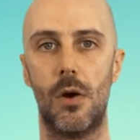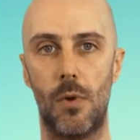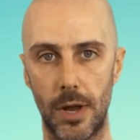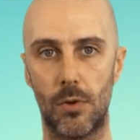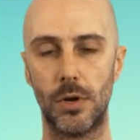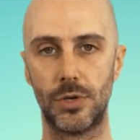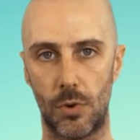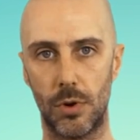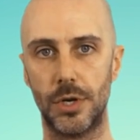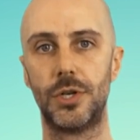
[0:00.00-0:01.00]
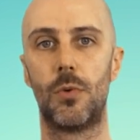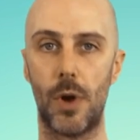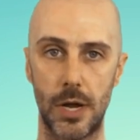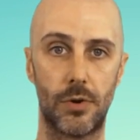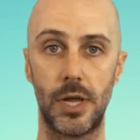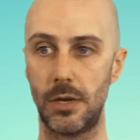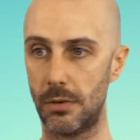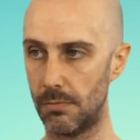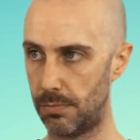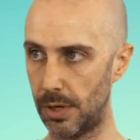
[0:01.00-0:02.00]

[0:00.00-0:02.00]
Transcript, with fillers: White, orange, orange, white, green,